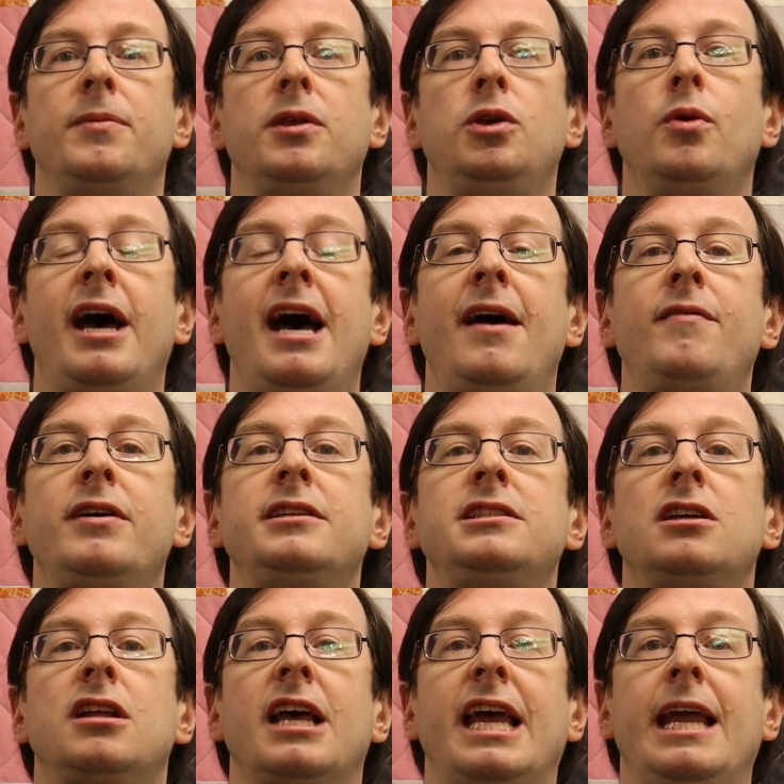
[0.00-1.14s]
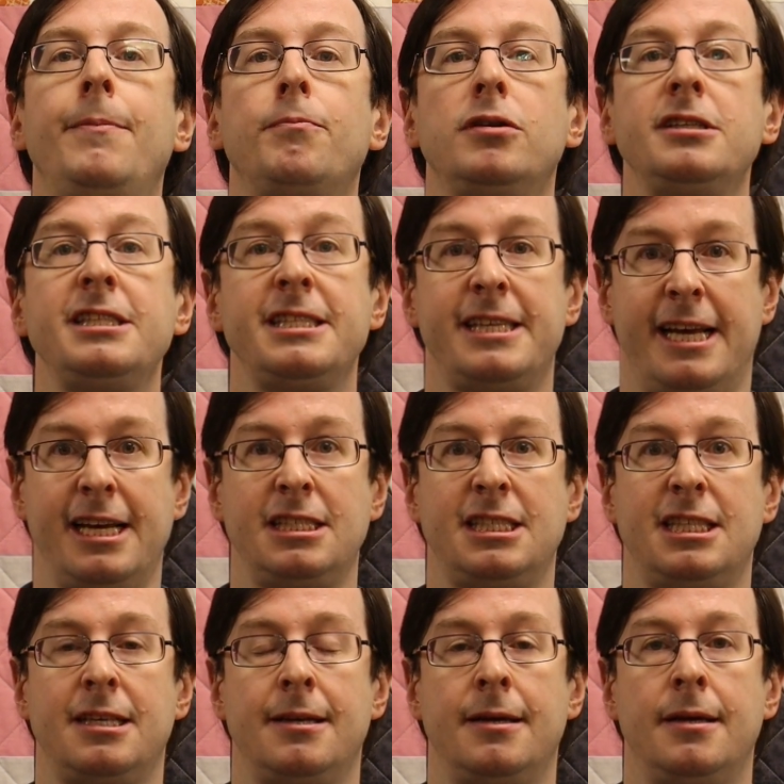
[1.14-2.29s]
You have until April 6th
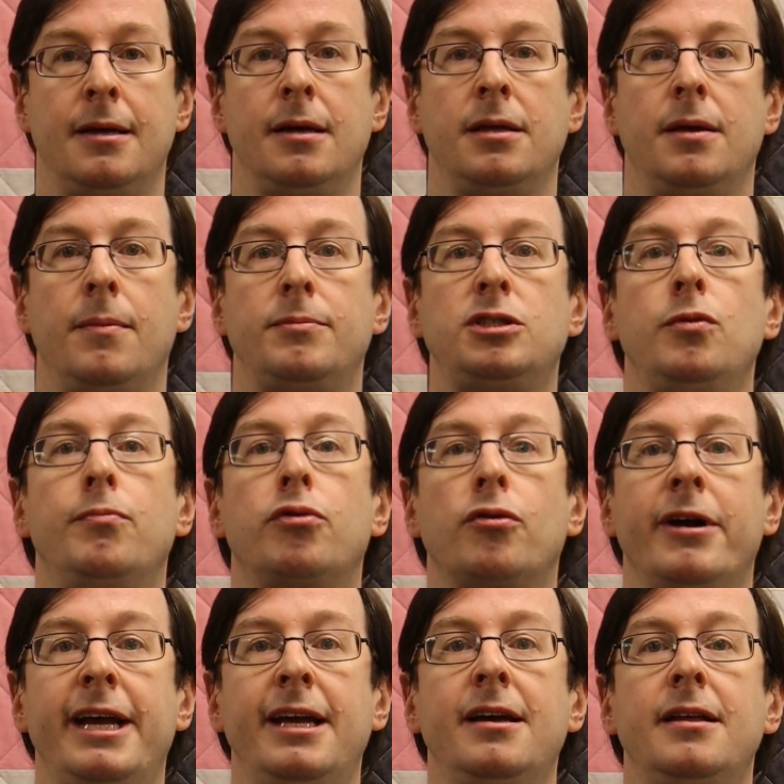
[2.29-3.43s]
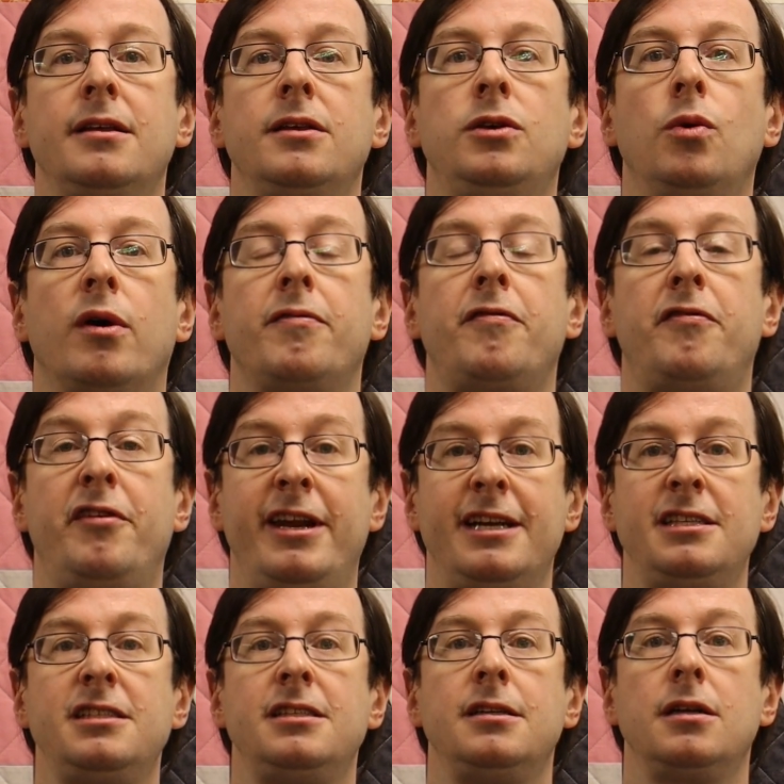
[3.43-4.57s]
to bring your
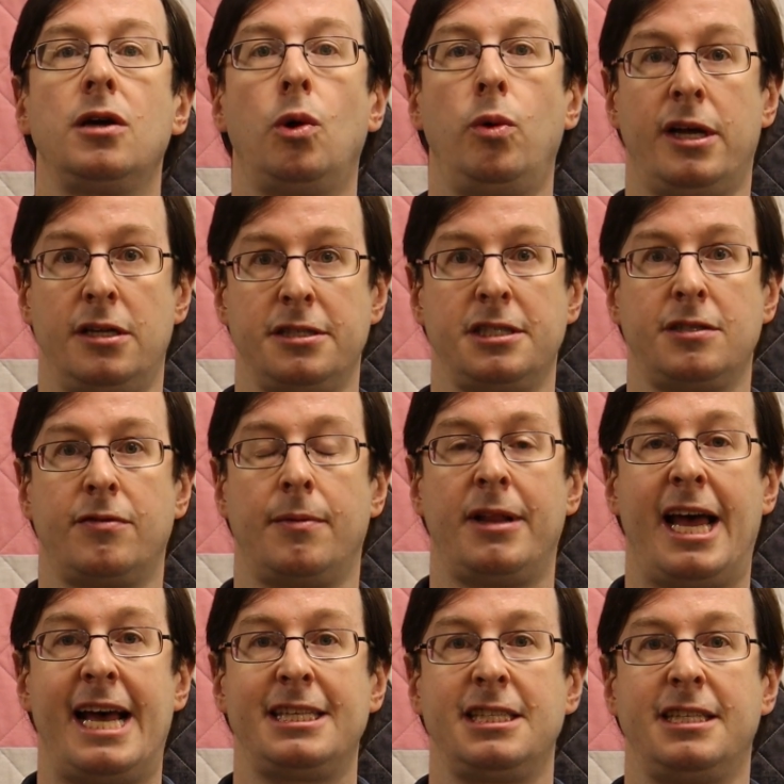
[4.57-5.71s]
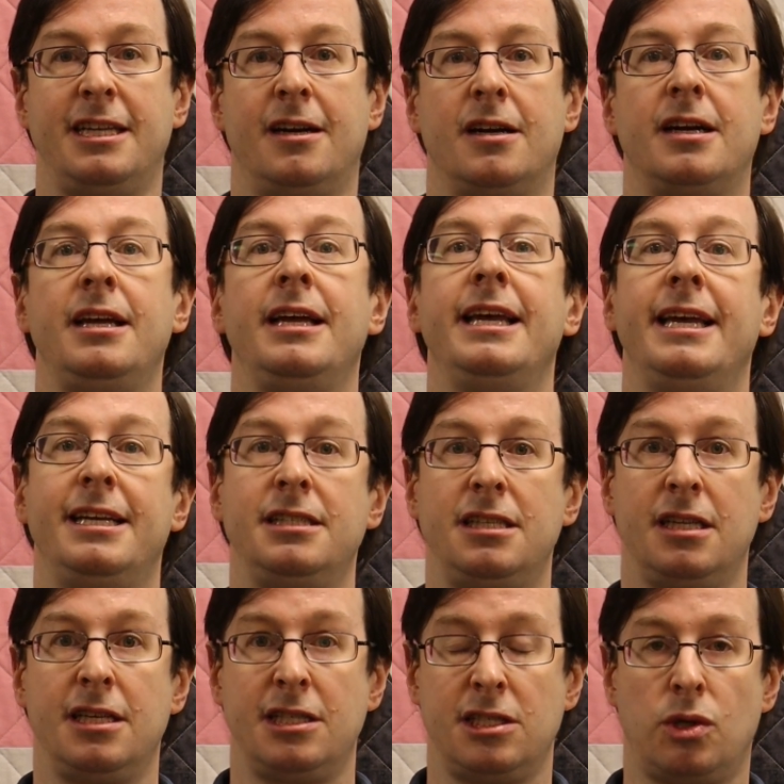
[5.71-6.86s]
finished quilts from last year into
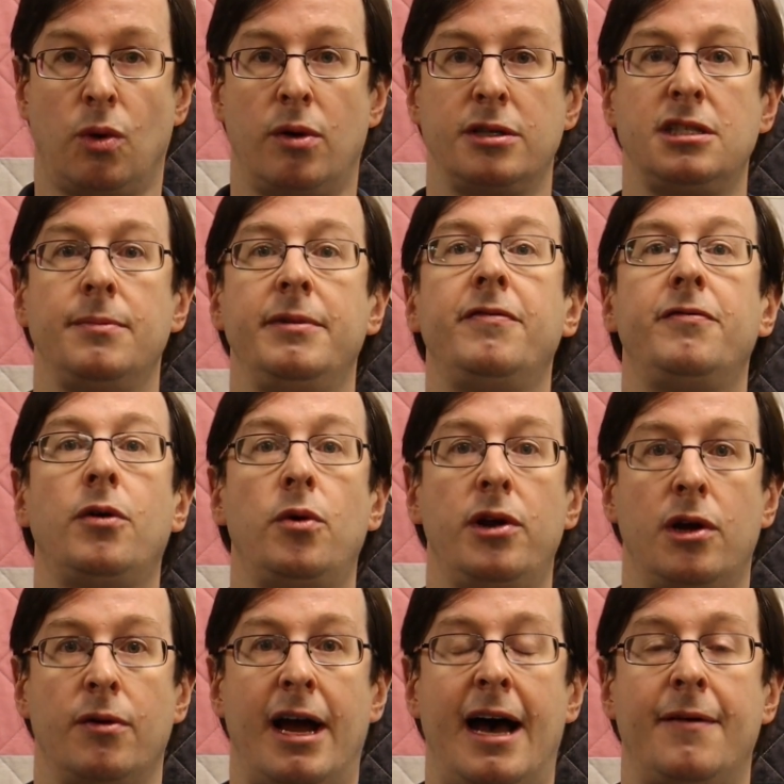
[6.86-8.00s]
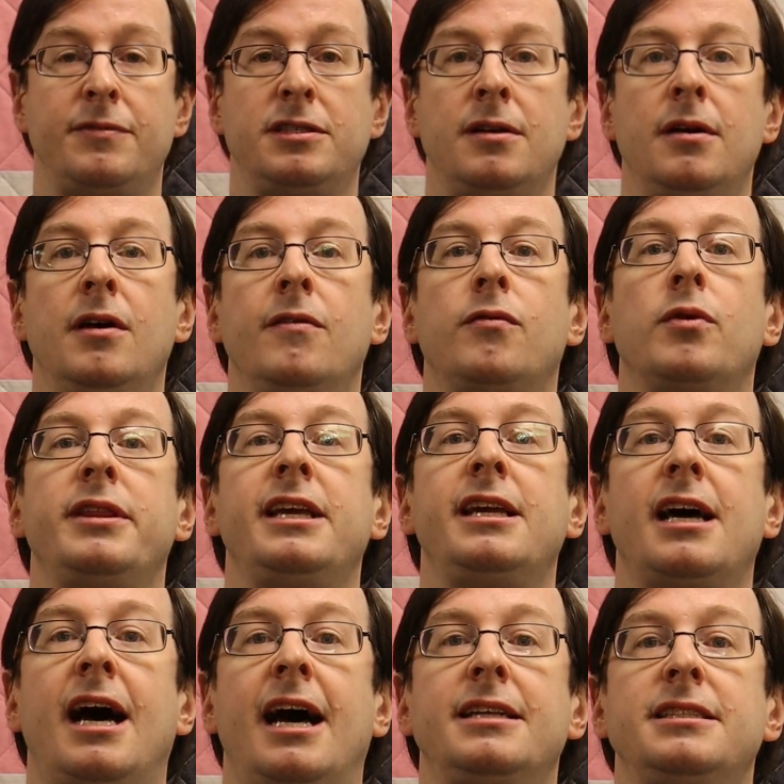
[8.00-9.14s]
the store to be photographed for the
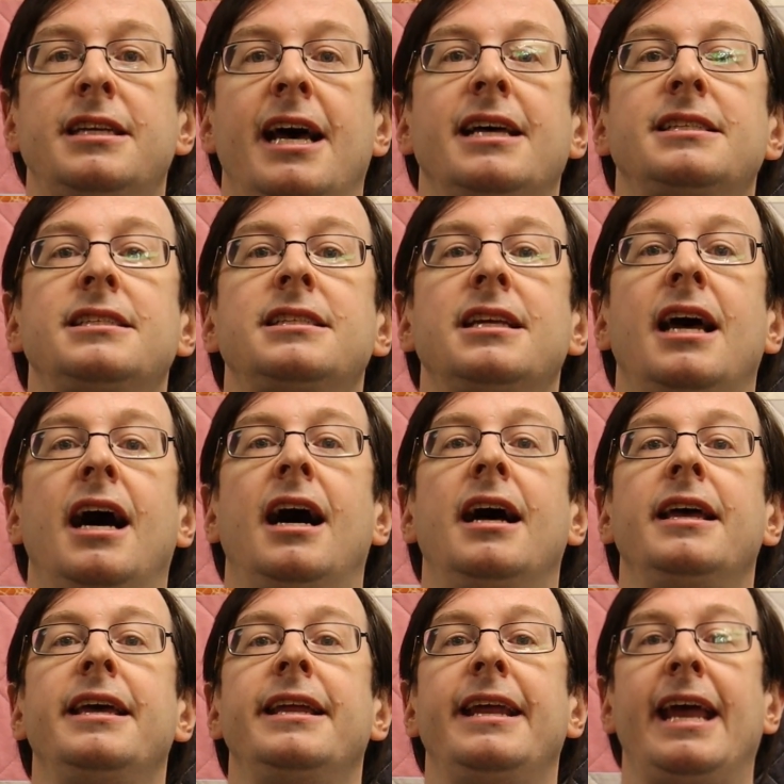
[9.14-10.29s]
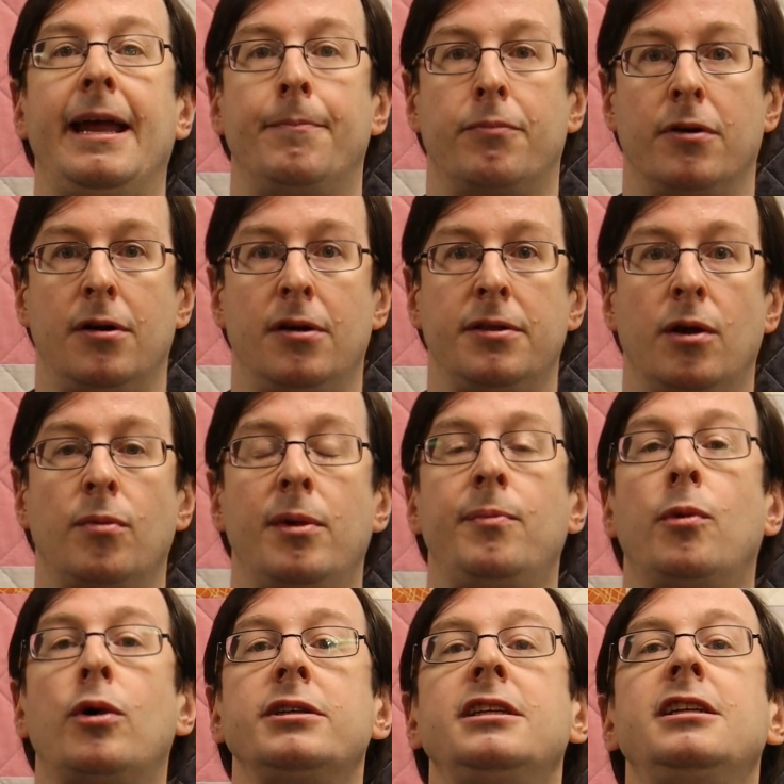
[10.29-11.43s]
contest in April. There will be
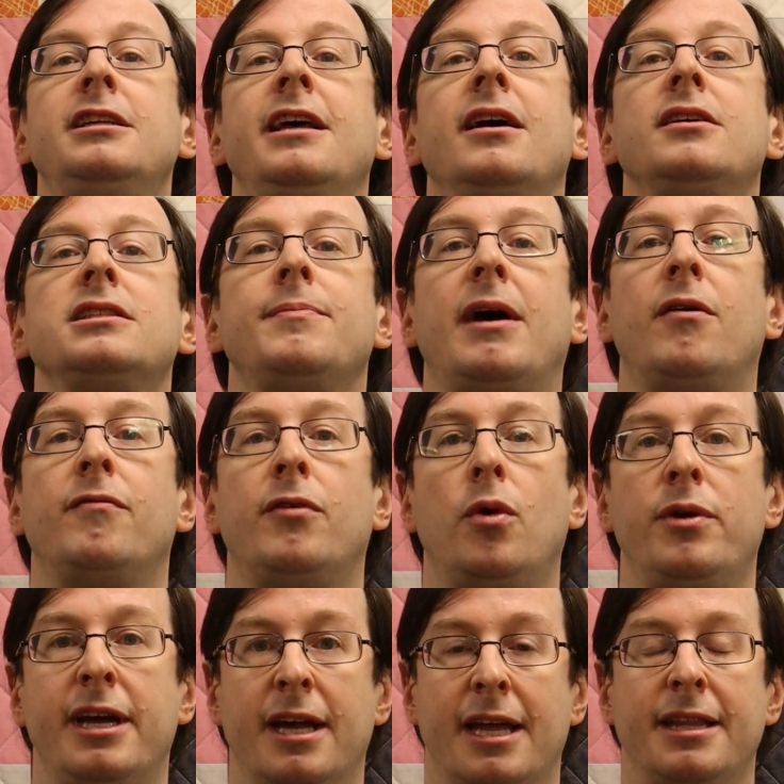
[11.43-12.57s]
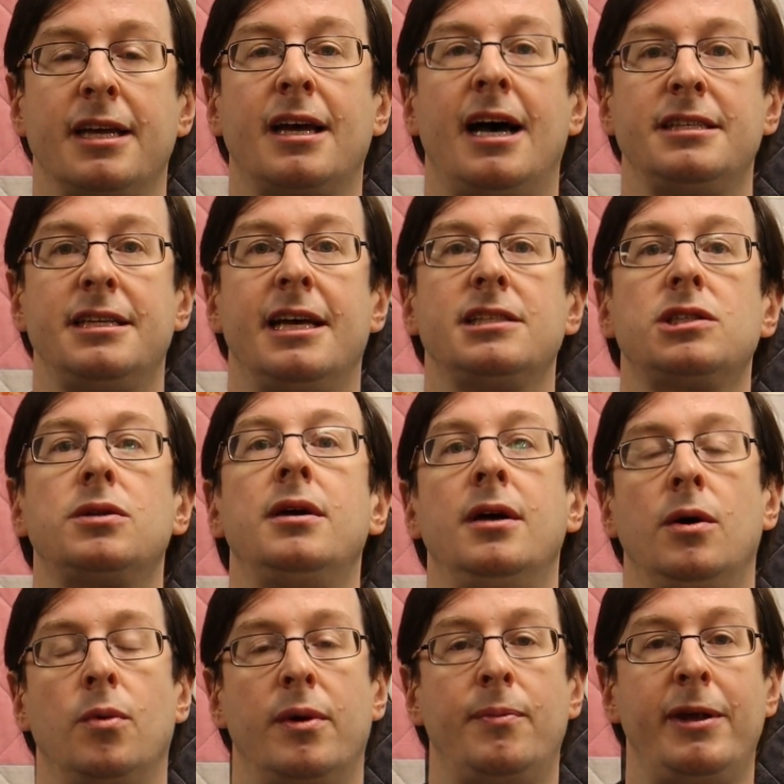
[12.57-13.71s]
more details about voting and the contest
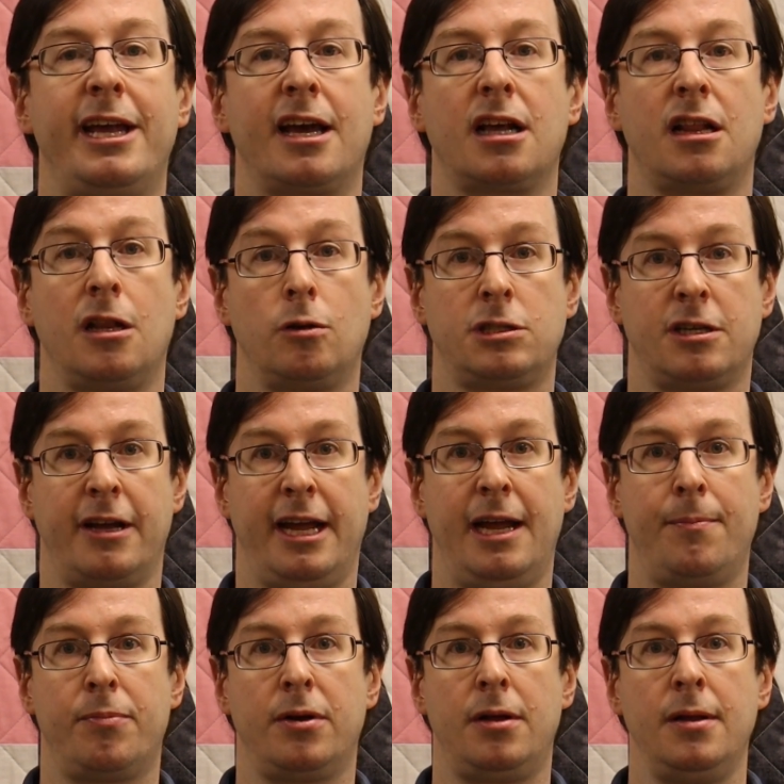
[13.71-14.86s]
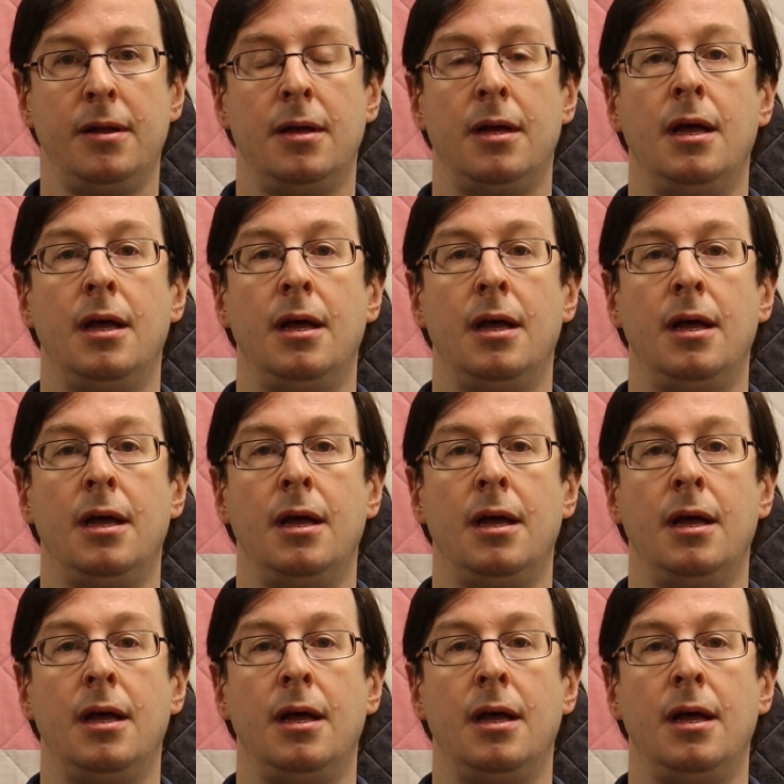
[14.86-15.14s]
when we get closer to April.